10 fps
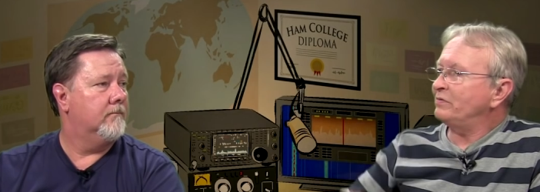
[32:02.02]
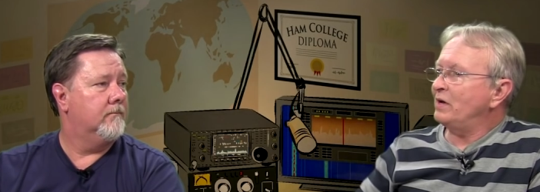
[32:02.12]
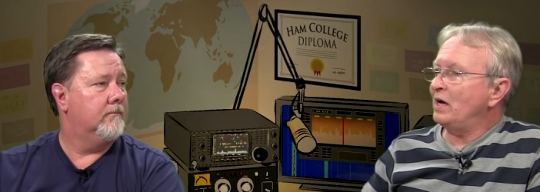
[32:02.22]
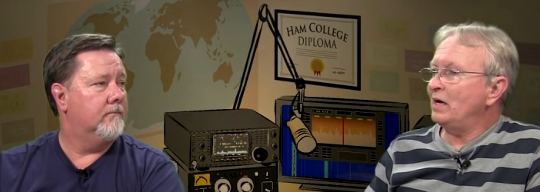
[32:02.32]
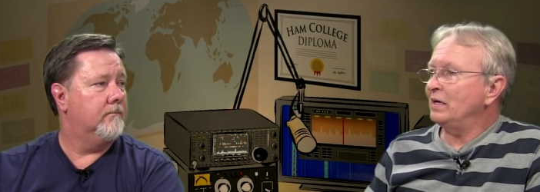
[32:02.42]

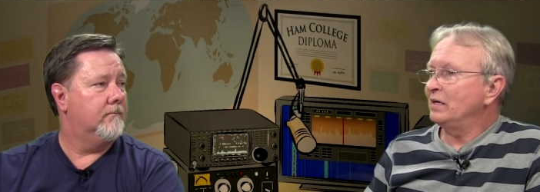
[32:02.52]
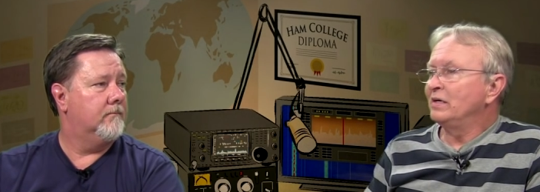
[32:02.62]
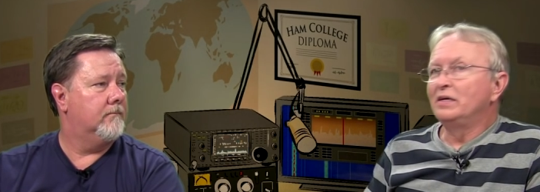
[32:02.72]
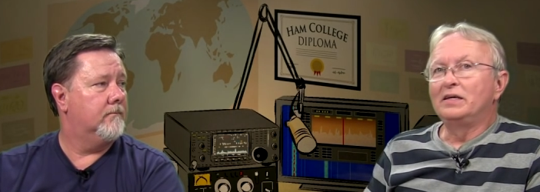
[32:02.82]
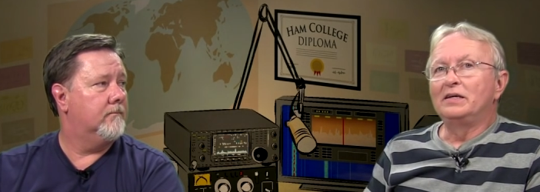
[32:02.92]
Speaker 1: not,
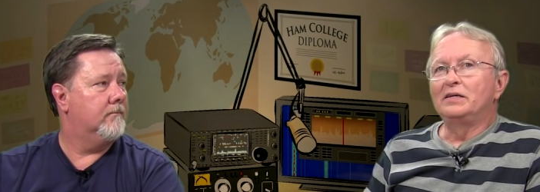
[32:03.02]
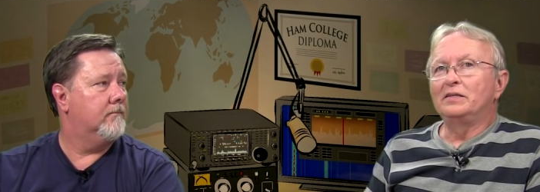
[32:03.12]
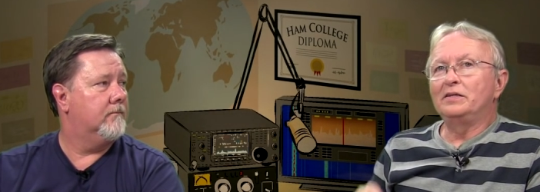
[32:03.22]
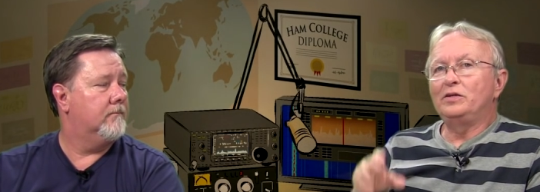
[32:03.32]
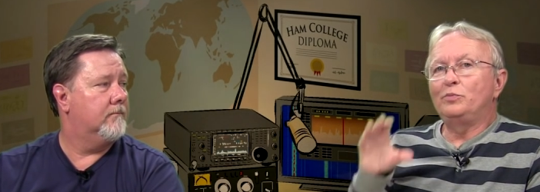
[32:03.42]

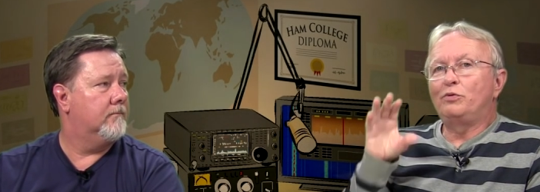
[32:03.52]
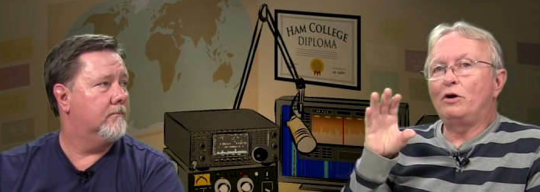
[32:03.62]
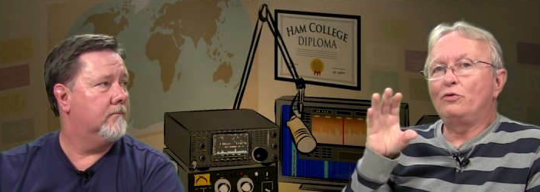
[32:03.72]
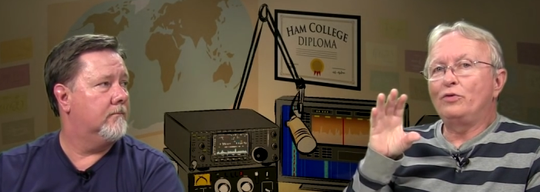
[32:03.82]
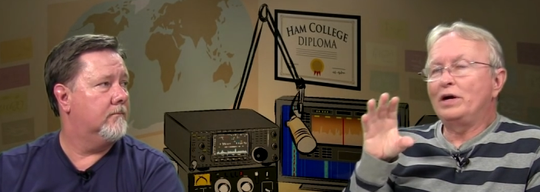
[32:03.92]
then you
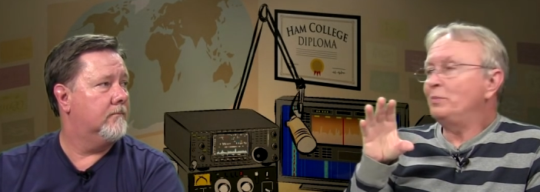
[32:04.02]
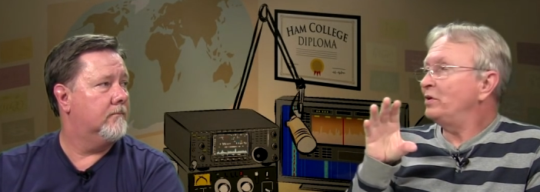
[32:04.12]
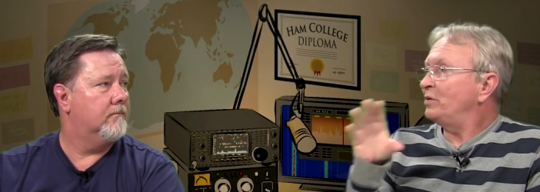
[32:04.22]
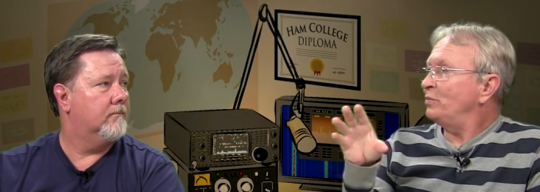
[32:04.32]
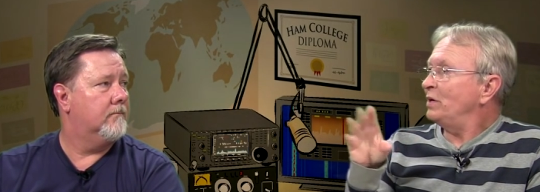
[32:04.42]
program in
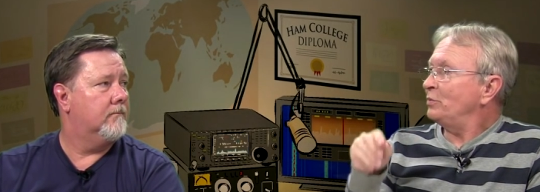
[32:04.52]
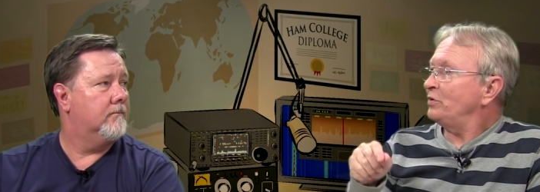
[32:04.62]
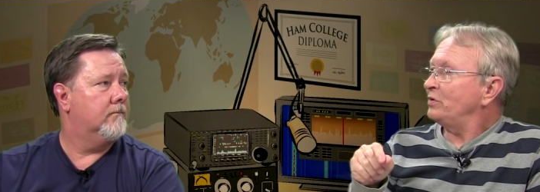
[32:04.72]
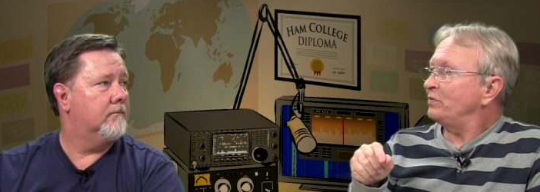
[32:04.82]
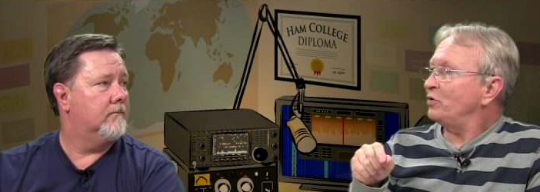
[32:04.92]
the
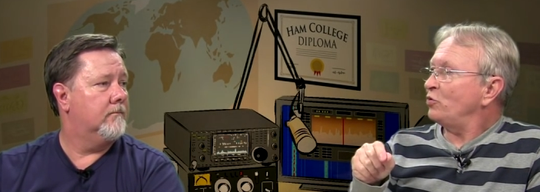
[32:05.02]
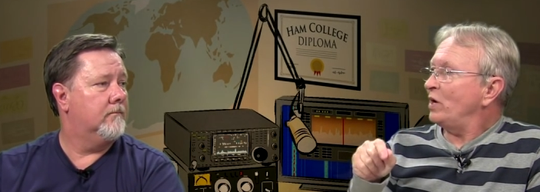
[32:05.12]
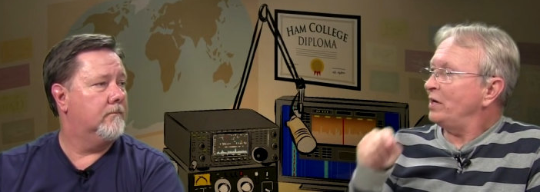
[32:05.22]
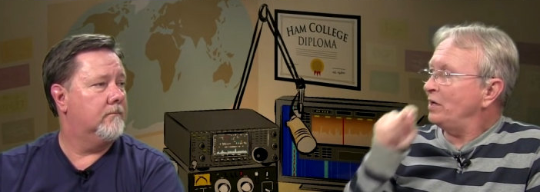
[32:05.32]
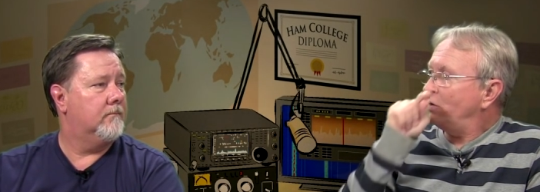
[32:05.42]
memories of your
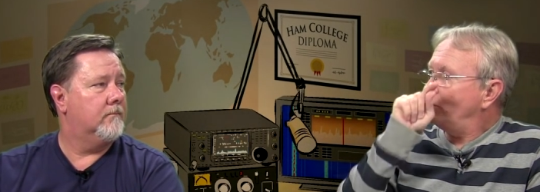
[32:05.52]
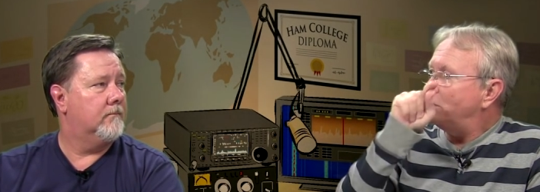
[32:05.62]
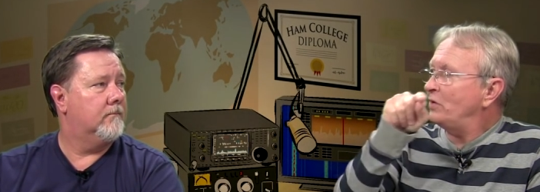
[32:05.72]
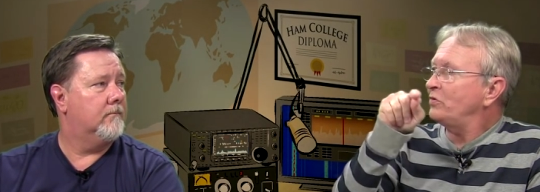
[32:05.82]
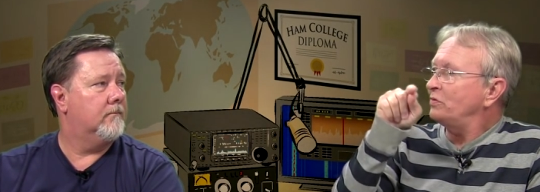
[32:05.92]
radio a
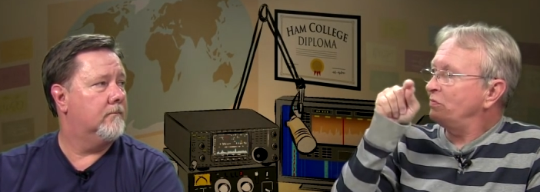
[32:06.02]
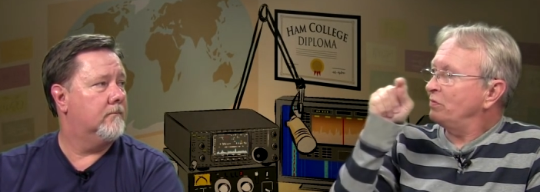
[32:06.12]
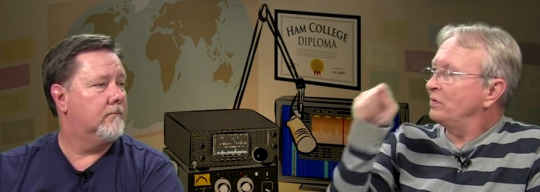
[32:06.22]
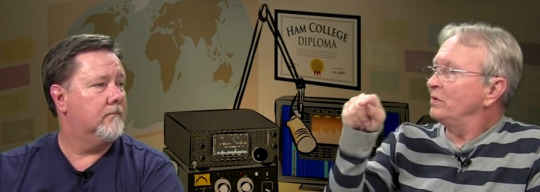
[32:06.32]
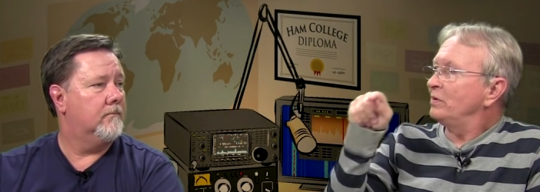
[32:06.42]
bunch of
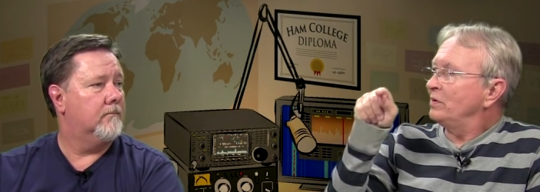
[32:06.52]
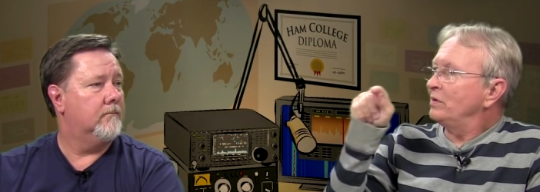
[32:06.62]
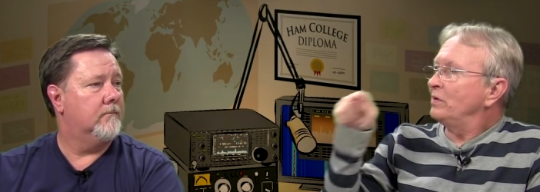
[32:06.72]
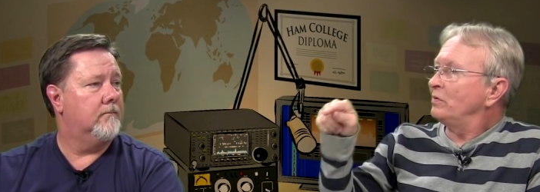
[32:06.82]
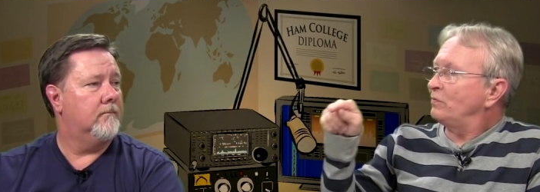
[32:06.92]

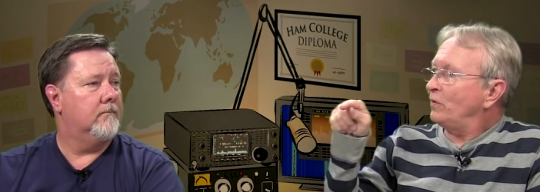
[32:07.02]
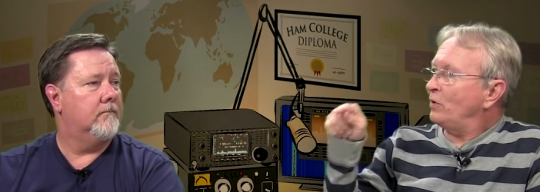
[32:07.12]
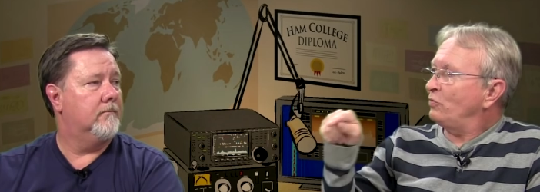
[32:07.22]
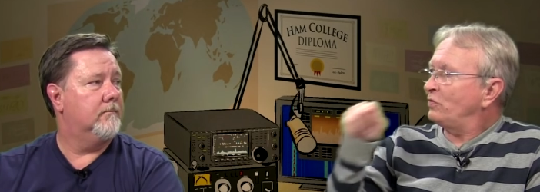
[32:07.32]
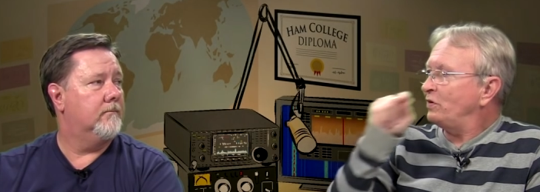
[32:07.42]

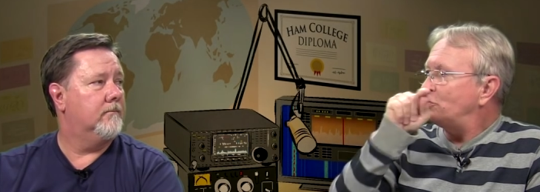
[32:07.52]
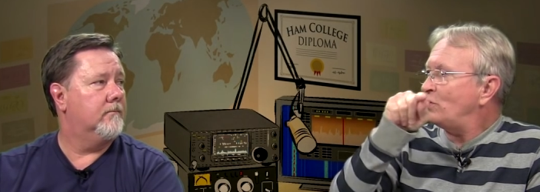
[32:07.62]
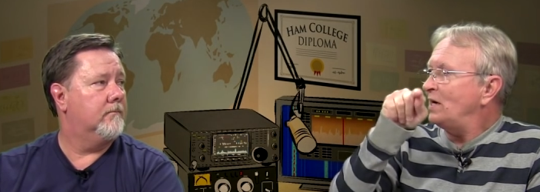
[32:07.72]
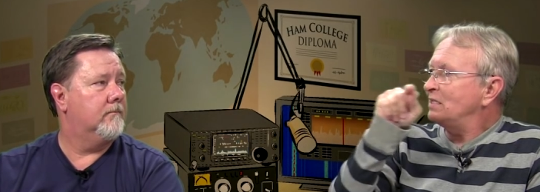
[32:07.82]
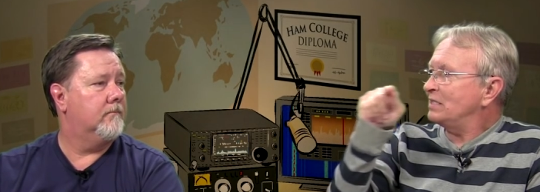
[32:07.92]
frequencies
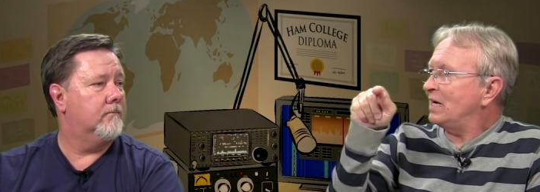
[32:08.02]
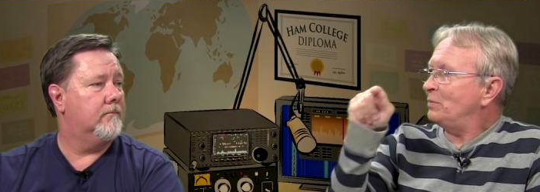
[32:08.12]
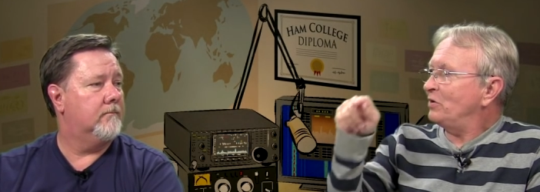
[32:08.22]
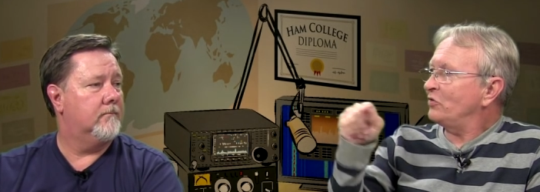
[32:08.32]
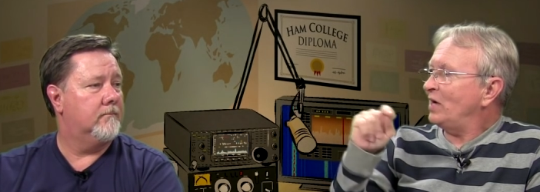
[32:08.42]
right side
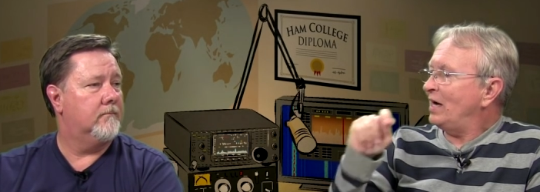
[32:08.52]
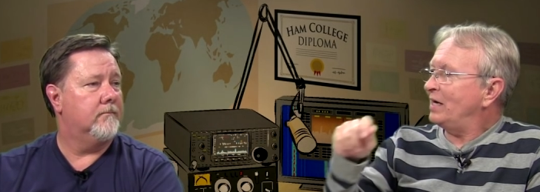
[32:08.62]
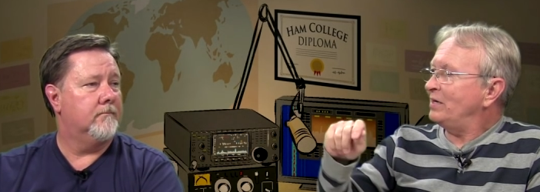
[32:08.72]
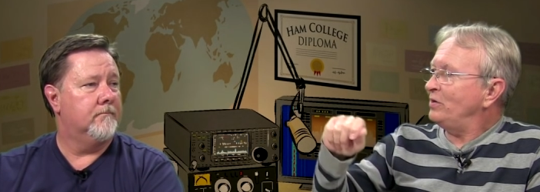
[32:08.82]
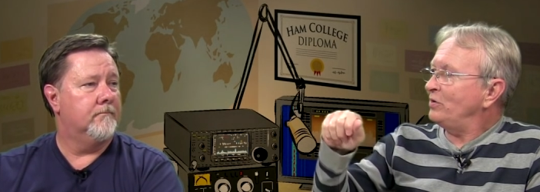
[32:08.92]
by side,
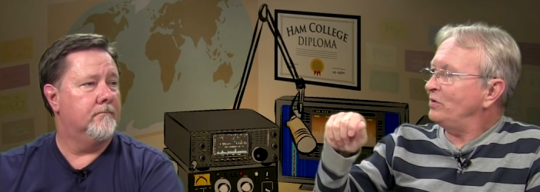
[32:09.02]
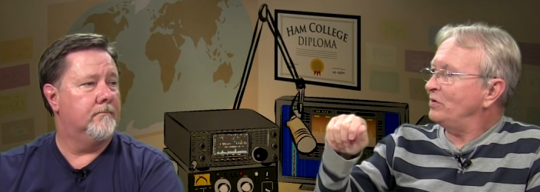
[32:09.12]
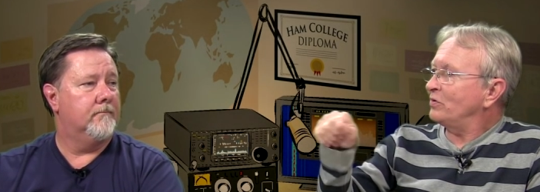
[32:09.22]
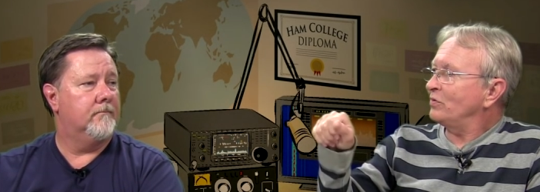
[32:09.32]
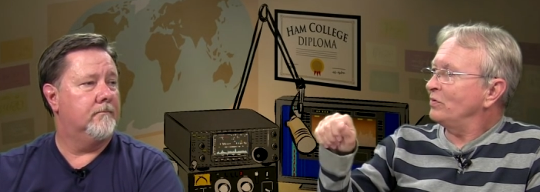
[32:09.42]
and you could just